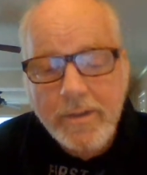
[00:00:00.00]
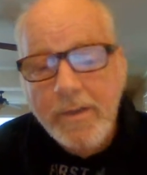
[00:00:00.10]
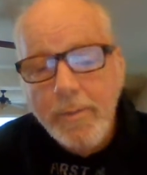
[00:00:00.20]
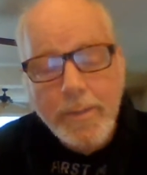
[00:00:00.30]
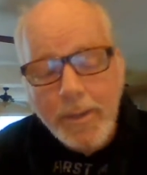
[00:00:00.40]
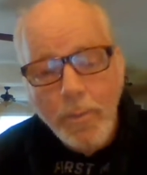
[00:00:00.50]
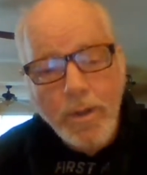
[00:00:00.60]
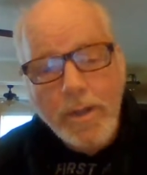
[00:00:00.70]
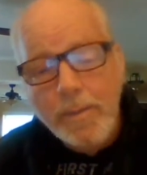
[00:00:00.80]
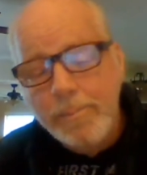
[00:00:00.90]
everybody
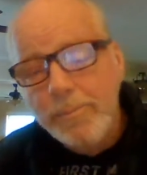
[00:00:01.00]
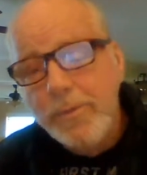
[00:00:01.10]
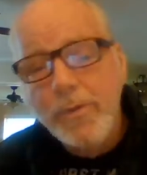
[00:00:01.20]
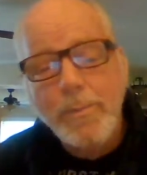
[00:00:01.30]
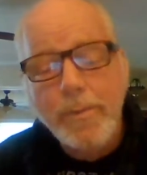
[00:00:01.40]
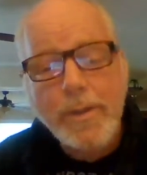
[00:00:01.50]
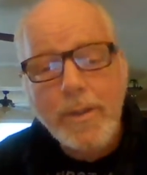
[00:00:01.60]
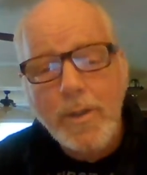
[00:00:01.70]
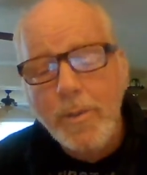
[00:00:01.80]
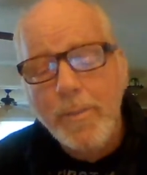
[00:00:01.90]
wanted a certain
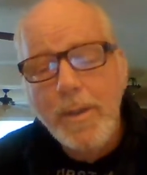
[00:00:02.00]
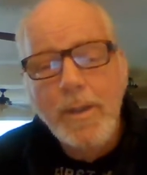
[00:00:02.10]
political,